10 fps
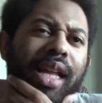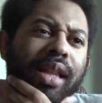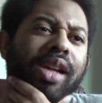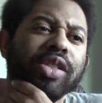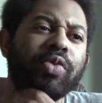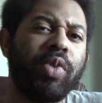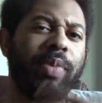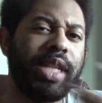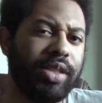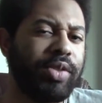Lots of
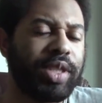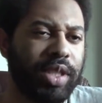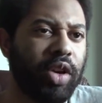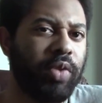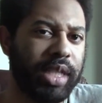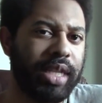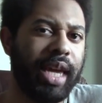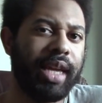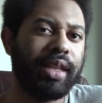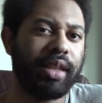women do still
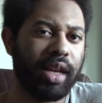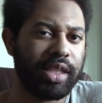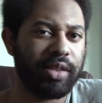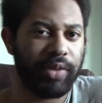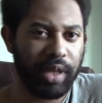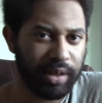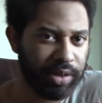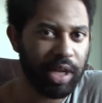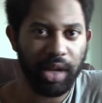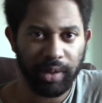retain lots of their
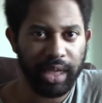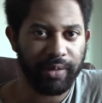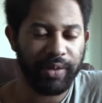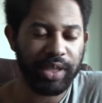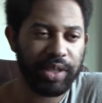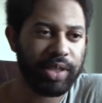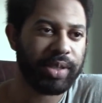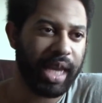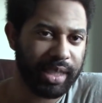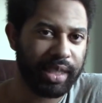childlike
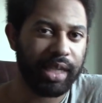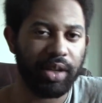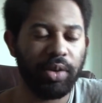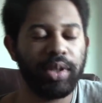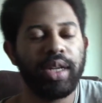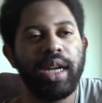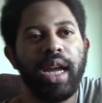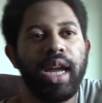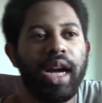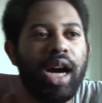features as they get older,
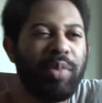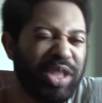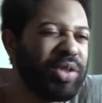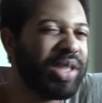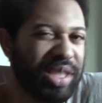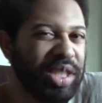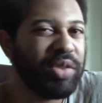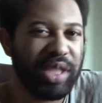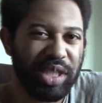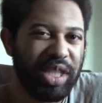but you could
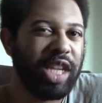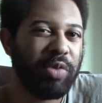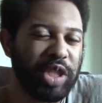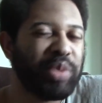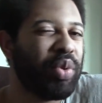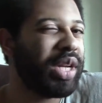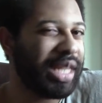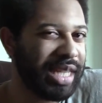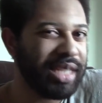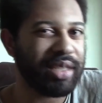still distinguish pretty
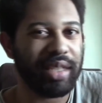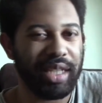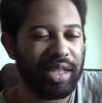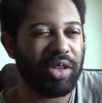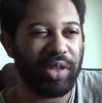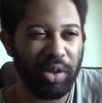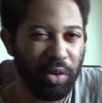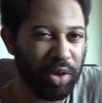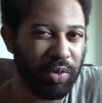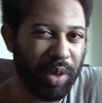easily, you know, the
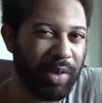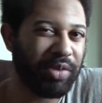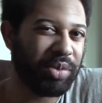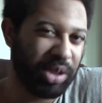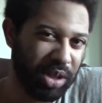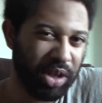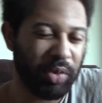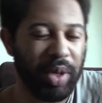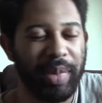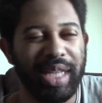older women from the younger
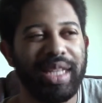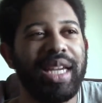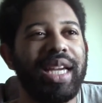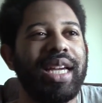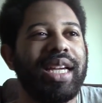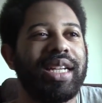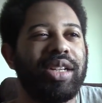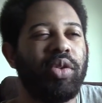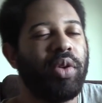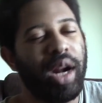women,
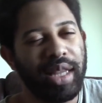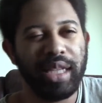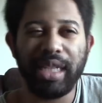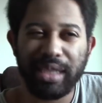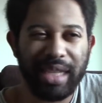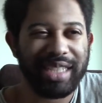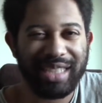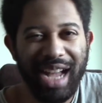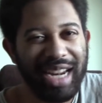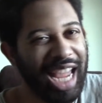or at least that's
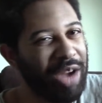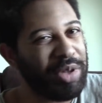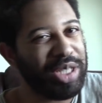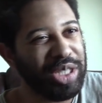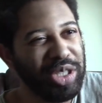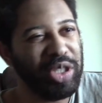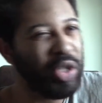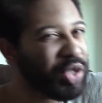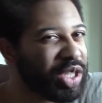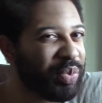kind of how it
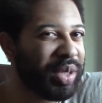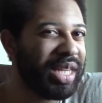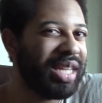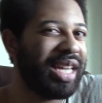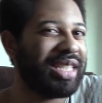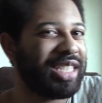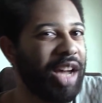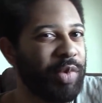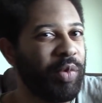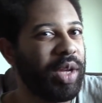used to be,
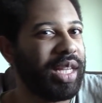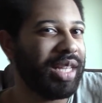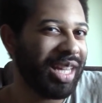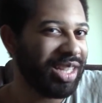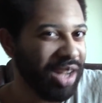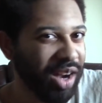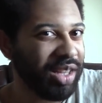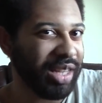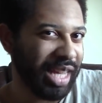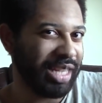except when
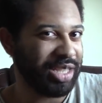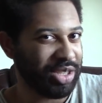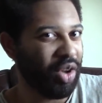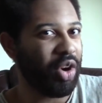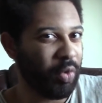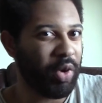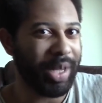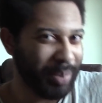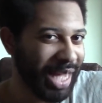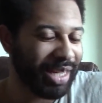young ladies start
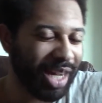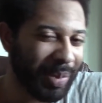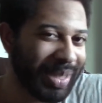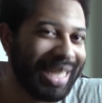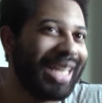wearing makeup.